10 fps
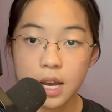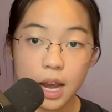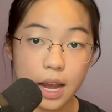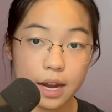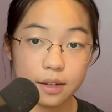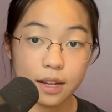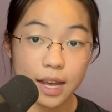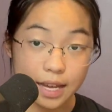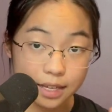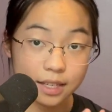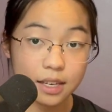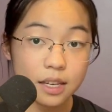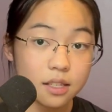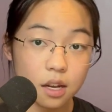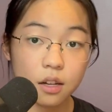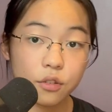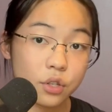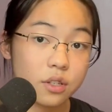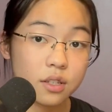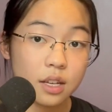And a key
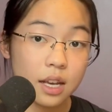psychologist